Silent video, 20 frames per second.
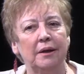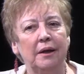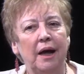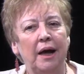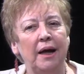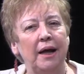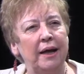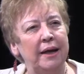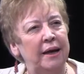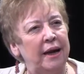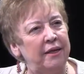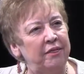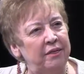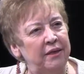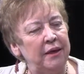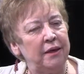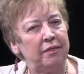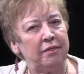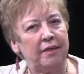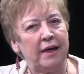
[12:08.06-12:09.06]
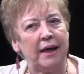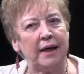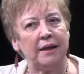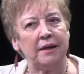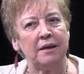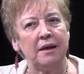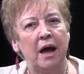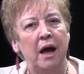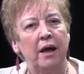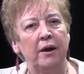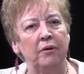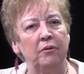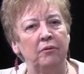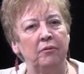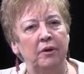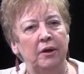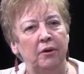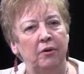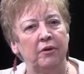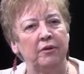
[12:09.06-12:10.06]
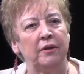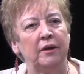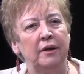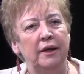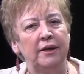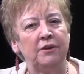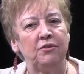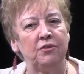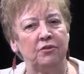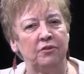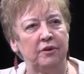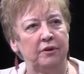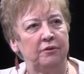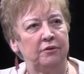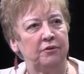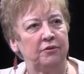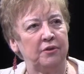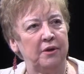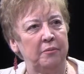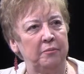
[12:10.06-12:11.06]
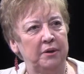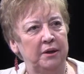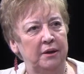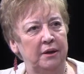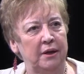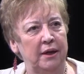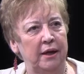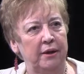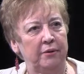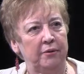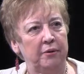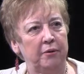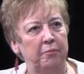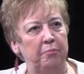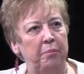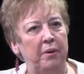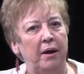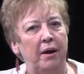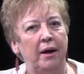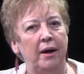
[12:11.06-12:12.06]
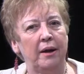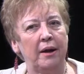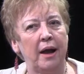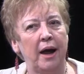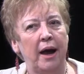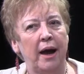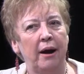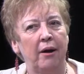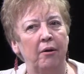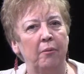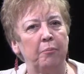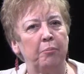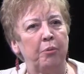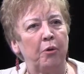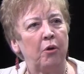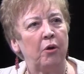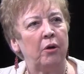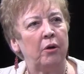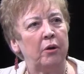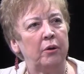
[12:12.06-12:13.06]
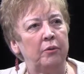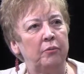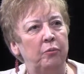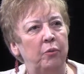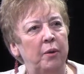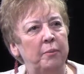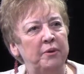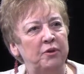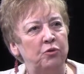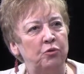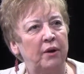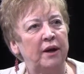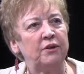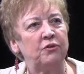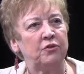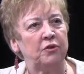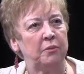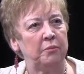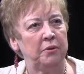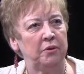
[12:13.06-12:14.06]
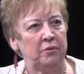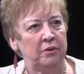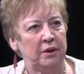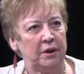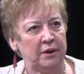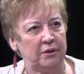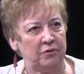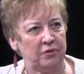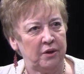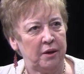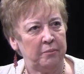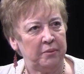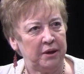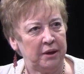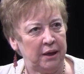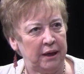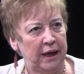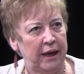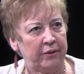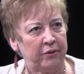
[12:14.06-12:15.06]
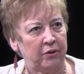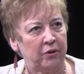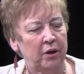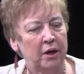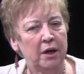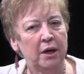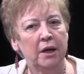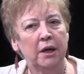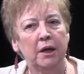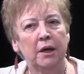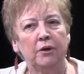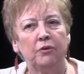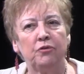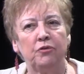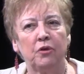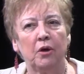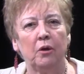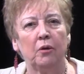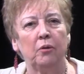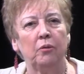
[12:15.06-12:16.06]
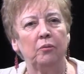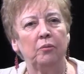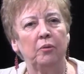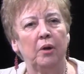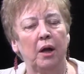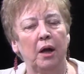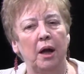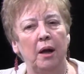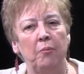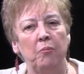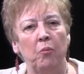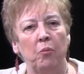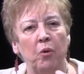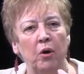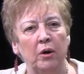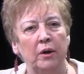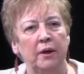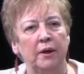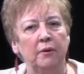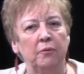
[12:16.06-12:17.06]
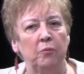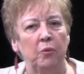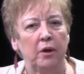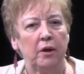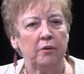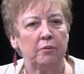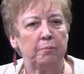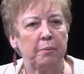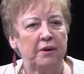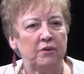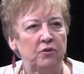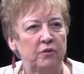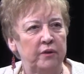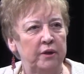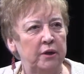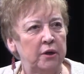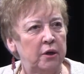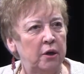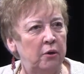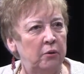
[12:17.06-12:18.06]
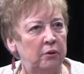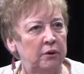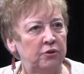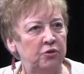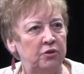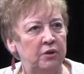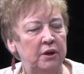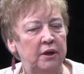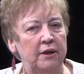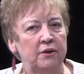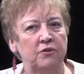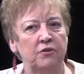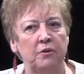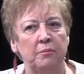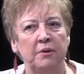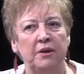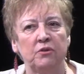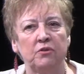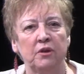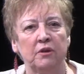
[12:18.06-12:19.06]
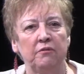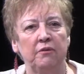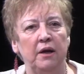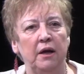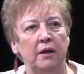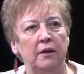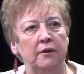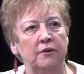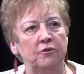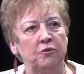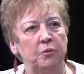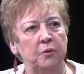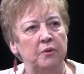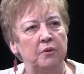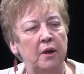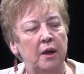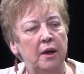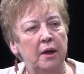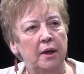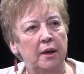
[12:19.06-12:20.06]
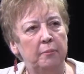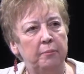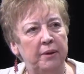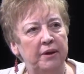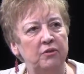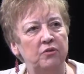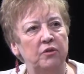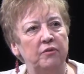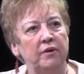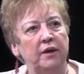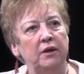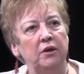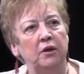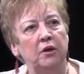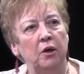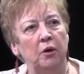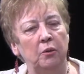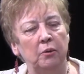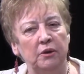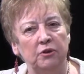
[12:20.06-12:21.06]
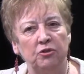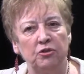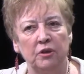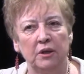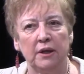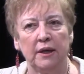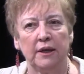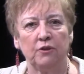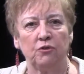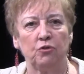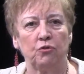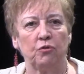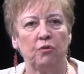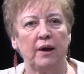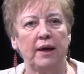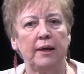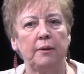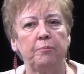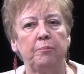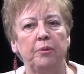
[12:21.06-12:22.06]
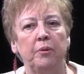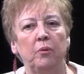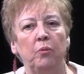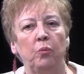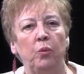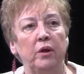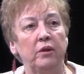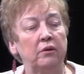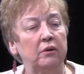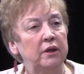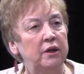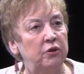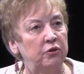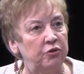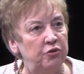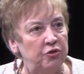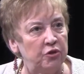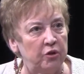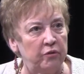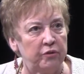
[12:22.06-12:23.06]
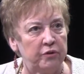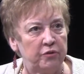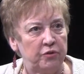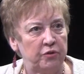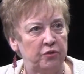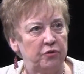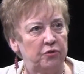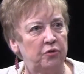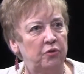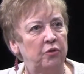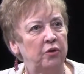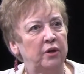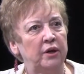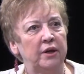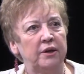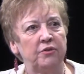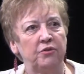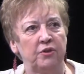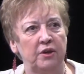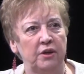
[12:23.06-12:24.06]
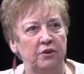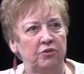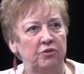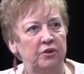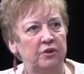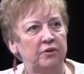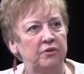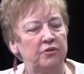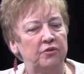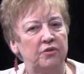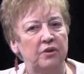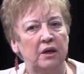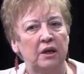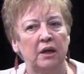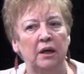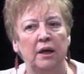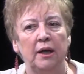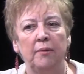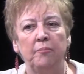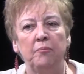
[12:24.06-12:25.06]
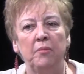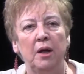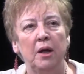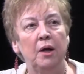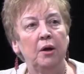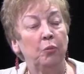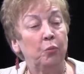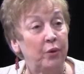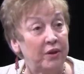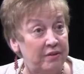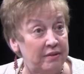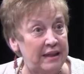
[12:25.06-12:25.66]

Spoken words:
and I think that not only are the legislators coming together, but our broad women's rights community is coming together. So working with Pennsylvania Coalition Against Domestic Violence, with Pennsylvania Coalition Against Rape, with legal services organizations, with